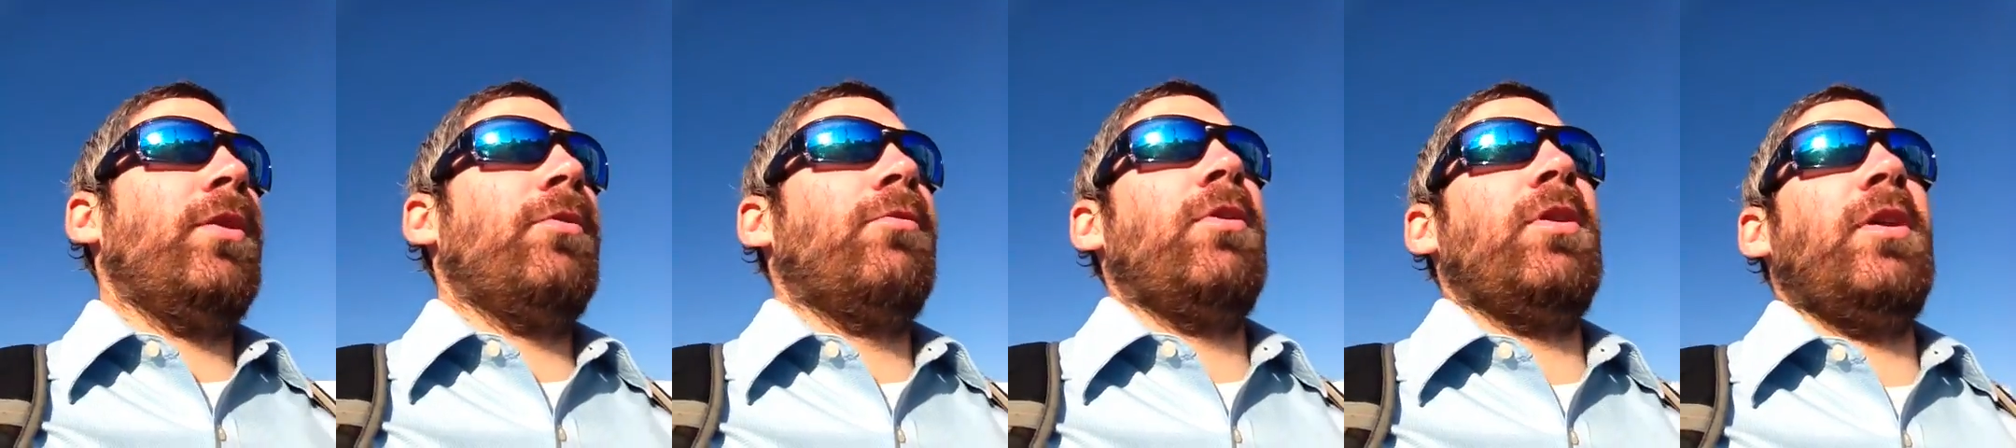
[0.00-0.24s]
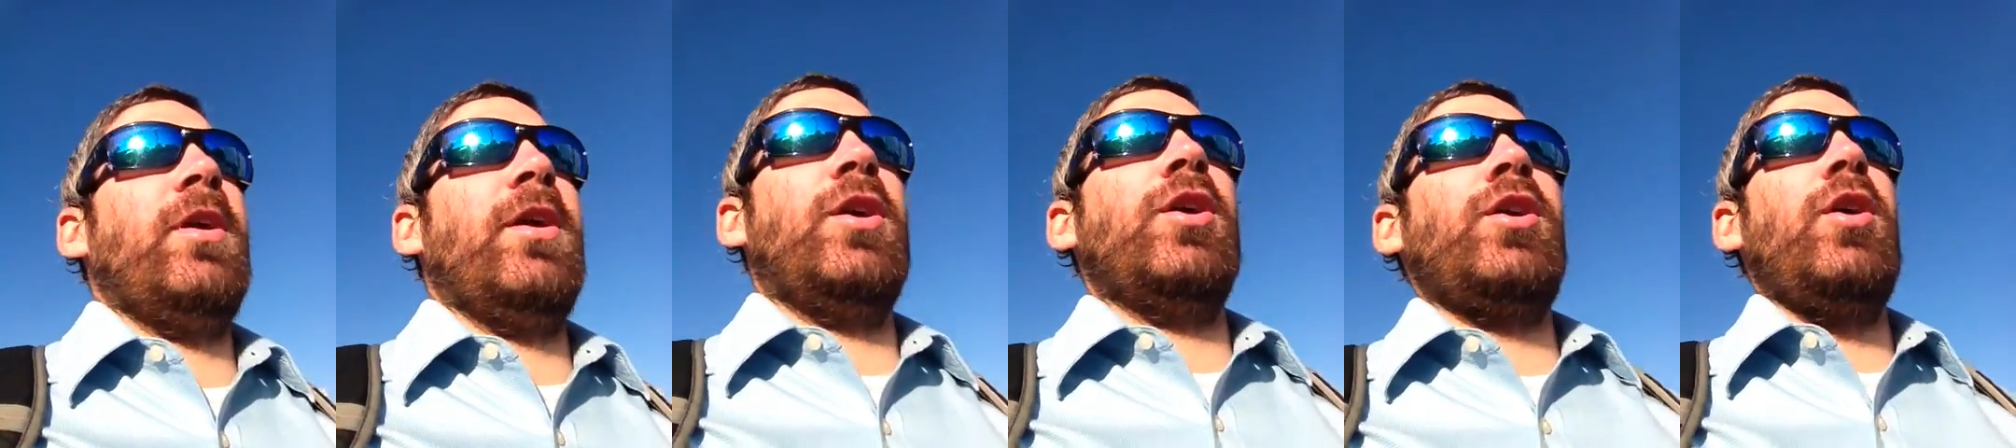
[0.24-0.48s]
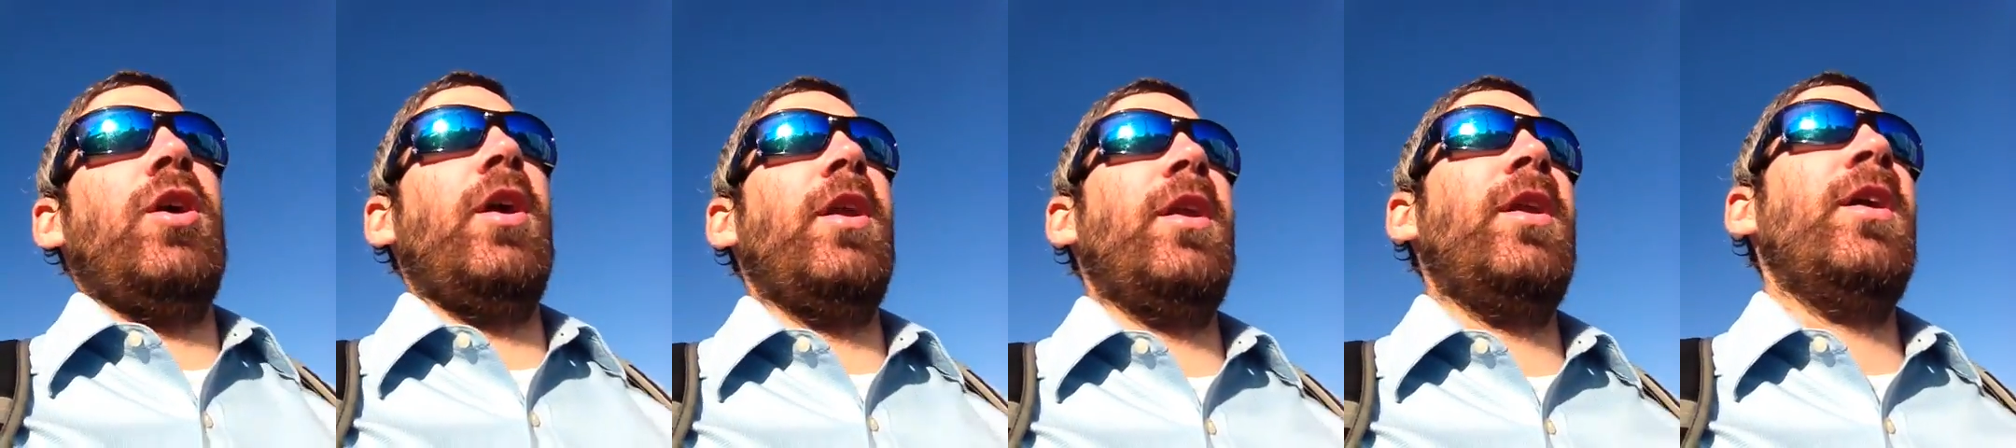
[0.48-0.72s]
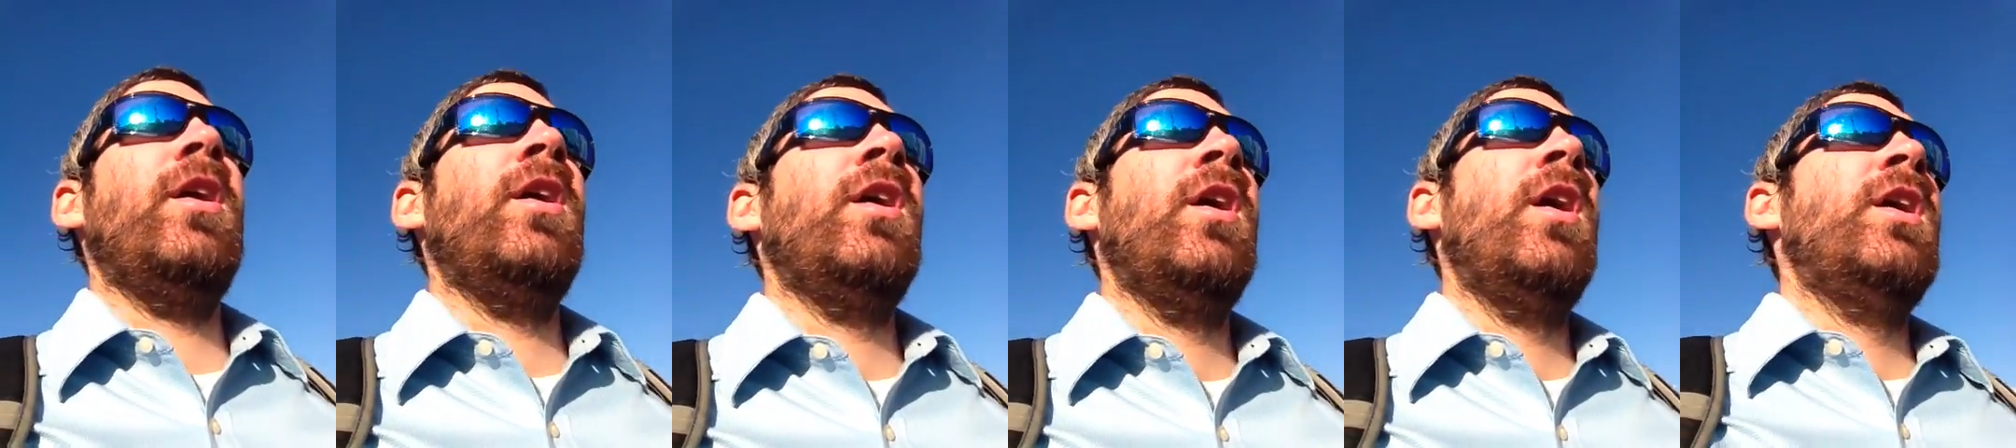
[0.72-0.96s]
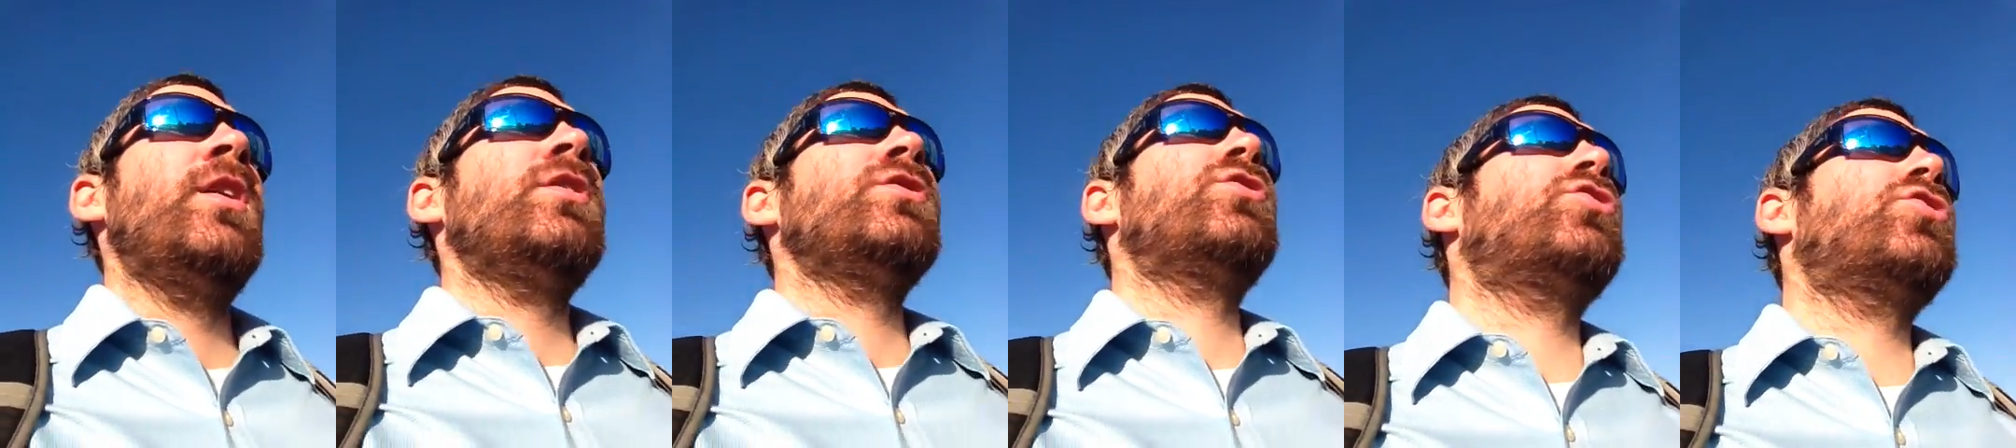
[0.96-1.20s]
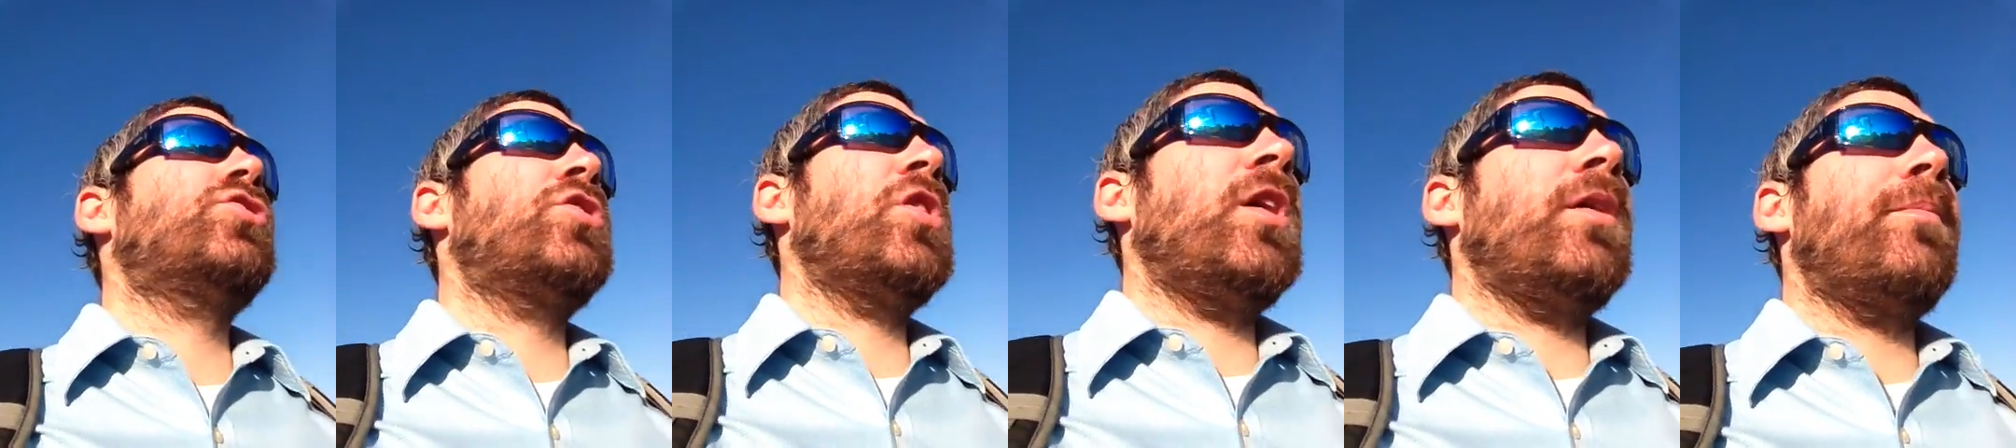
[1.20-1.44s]
really good.
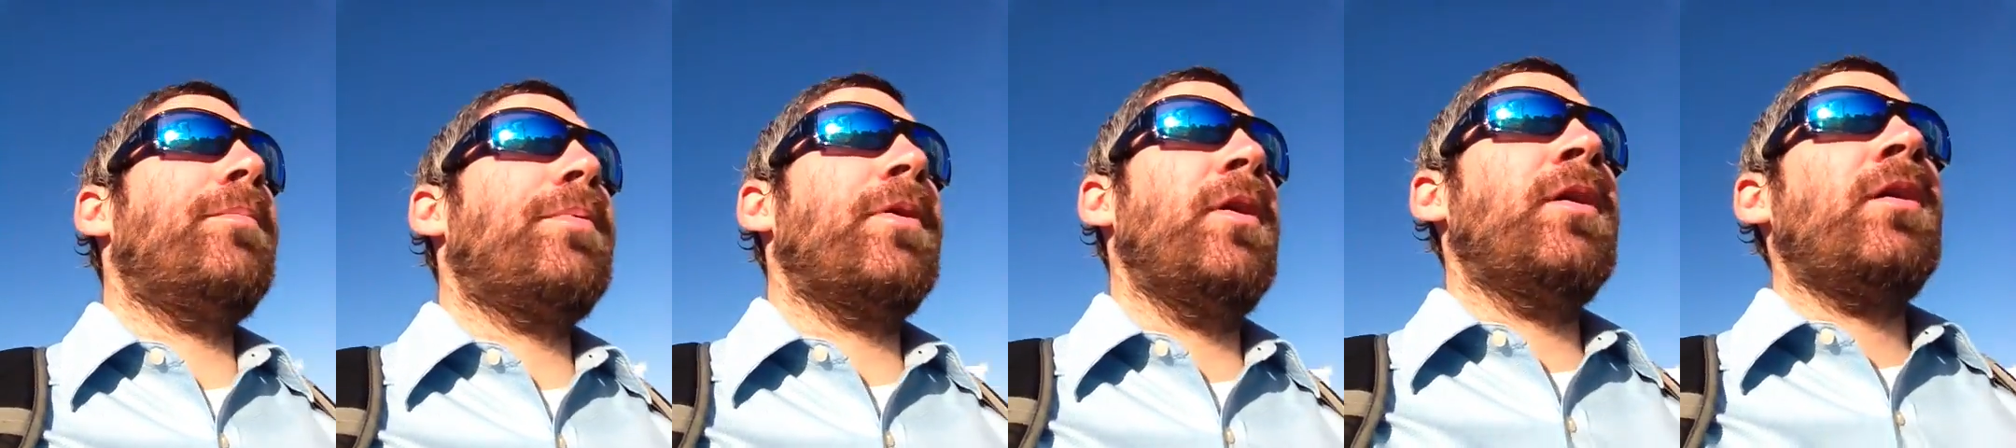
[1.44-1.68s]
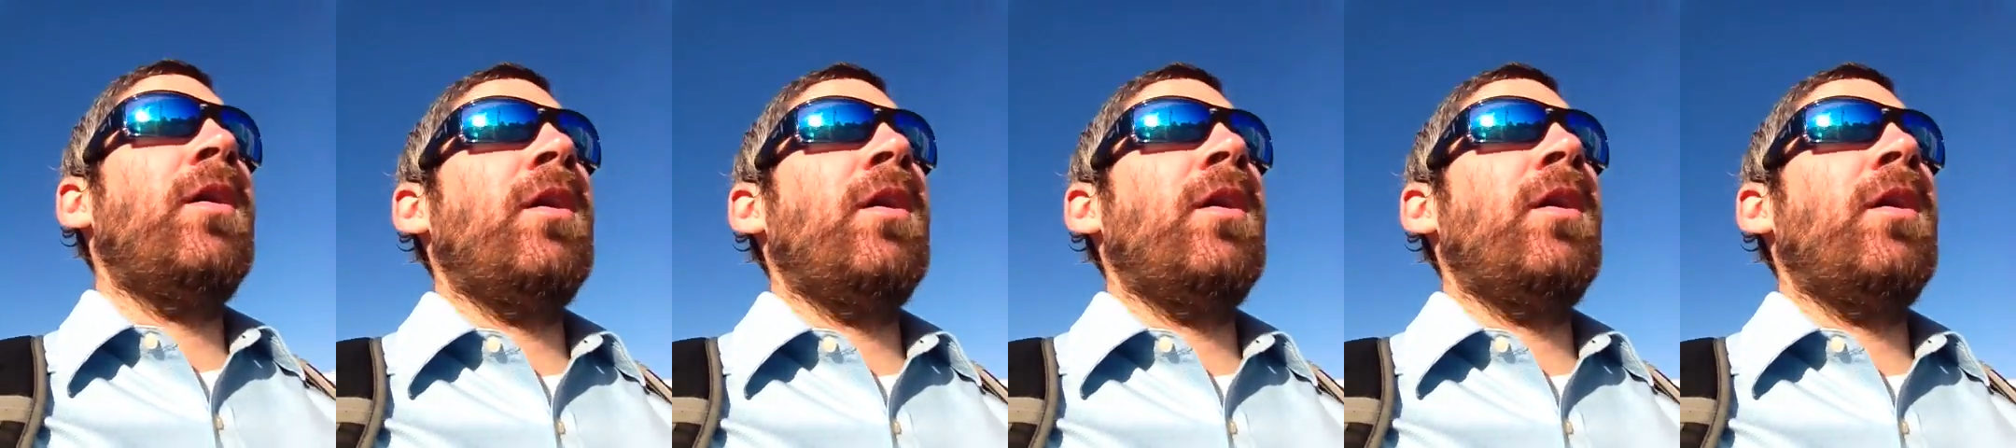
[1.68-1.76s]
Cheap,